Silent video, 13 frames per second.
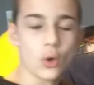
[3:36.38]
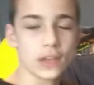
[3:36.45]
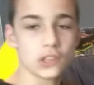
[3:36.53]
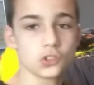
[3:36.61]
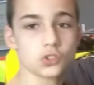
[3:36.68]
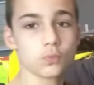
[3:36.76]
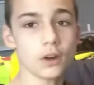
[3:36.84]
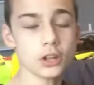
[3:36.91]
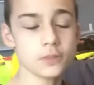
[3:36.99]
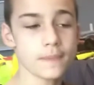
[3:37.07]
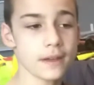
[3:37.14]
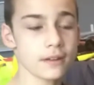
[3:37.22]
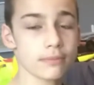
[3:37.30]
Okay, so this
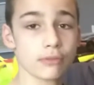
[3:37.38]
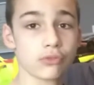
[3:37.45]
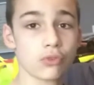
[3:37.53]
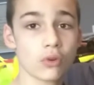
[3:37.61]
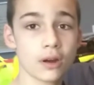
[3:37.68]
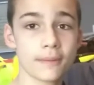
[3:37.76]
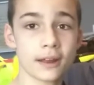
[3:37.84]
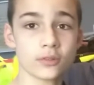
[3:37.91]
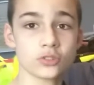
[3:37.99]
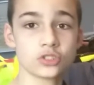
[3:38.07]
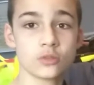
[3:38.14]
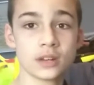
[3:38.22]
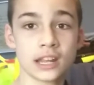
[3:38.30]
worked better before, but I
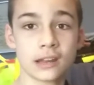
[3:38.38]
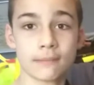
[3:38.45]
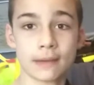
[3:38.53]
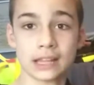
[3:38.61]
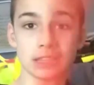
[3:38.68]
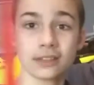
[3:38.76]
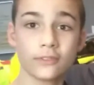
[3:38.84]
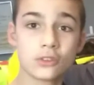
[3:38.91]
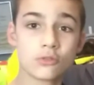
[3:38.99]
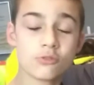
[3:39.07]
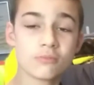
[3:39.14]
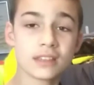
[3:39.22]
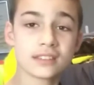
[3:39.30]
was doing it in my
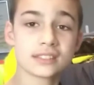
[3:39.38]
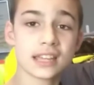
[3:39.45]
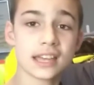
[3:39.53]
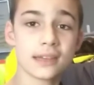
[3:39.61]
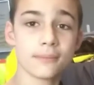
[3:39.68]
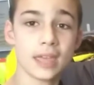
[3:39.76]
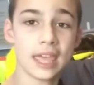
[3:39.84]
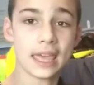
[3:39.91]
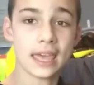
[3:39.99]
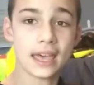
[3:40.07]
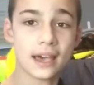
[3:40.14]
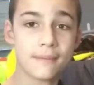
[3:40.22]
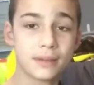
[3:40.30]
living room last time,
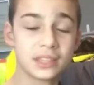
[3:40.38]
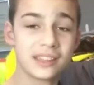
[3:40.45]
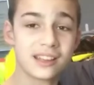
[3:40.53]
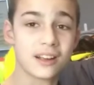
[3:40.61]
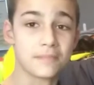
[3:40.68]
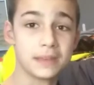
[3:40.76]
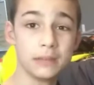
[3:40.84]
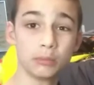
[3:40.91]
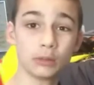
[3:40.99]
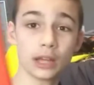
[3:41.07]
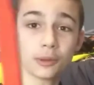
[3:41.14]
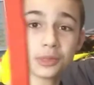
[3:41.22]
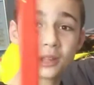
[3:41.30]
um, but there are
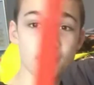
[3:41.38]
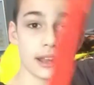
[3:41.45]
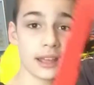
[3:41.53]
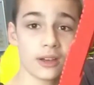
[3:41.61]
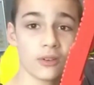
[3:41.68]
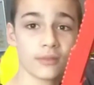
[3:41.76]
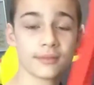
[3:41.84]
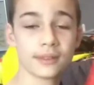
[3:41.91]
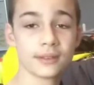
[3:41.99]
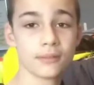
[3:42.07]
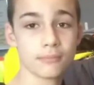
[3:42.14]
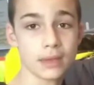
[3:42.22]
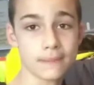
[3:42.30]
people out there now,
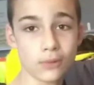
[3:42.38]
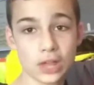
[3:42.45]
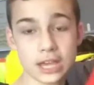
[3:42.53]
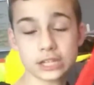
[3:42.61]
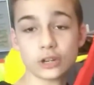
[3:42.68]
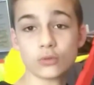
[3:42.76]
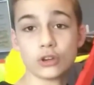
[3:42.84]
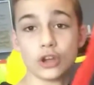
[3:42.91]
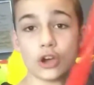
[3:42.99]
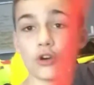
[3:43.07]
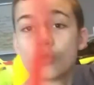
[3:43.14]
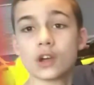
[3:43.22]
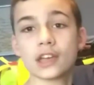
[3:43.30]
people I don't
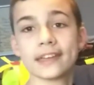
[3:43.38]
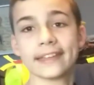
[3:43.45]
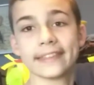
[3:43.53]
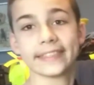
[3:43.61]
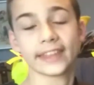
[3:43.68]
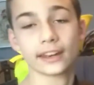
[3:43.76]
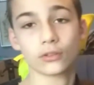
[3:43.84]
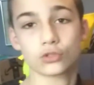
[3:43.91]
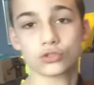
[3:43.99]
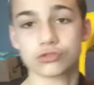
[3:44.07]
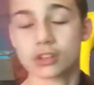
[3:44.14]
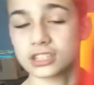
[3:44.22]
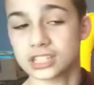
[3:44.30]
know, that I don't
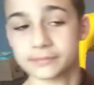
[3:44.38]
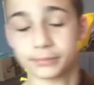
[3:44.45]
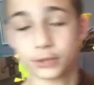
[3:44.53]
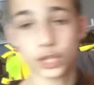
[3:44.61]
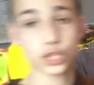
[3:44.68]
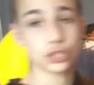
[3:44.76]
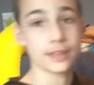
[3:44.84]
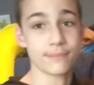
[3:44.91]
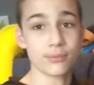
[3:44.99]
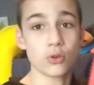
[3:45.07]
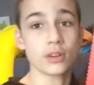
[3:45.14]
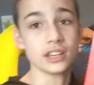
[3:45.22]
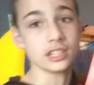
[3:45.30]
trust. I'm pretty sure they
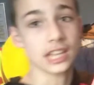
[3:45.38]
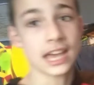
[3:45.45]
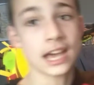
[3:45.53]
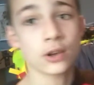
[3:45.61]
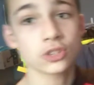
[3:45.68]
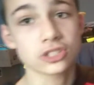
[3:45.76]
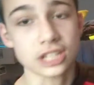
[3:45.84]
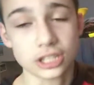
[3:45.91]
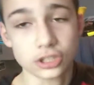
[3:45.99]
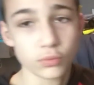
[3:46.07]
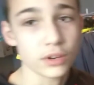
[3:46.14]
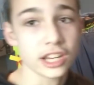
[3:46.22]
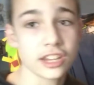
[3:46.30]
broke into the house
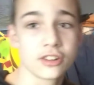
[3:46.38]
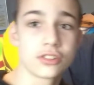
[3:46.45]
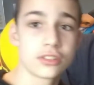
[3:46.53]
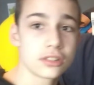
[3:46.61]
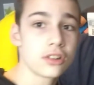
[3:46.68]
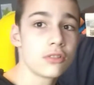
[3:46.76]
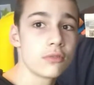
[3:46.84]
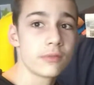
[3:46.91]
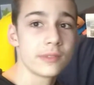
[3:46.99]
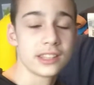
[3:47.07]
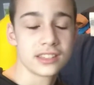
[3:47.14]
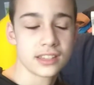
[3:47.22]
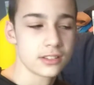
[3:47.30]
like 20 years ago. Oh
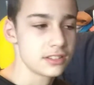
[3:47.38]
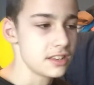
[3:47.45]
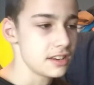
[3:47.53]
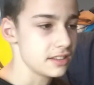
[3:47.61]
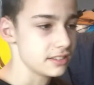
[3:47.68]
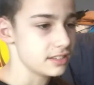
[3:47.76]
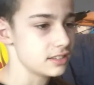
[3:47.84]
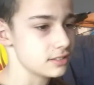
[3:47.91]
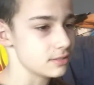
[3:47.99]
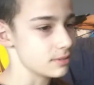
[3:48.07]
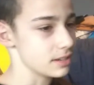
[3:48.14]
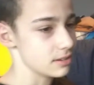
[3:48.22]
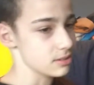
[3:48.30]
wait, this house didn't exist
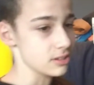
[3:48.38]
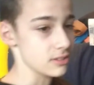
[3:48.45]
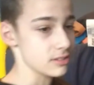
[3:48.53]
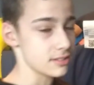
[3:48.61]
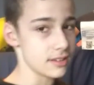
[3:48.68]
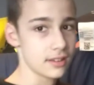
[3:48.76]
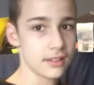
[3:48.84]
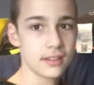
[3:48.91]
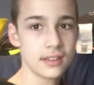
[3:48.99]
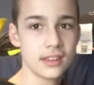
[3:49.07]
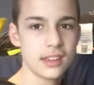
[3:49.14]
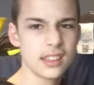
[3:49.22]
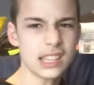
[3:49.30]
20 years ago. Like,
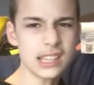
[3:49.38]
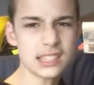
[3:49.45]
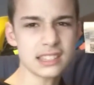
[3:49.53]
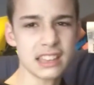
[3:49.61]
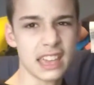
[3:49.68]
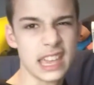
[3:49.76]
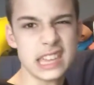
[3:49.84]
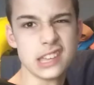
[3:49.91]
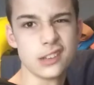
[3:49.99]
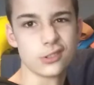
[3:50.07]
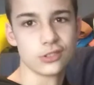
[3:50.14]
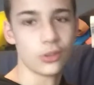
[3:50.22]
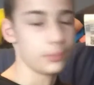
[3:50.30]
that was like 8
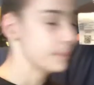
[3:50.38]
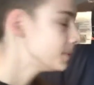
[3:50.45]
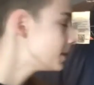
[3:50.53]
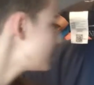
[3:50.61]
years old.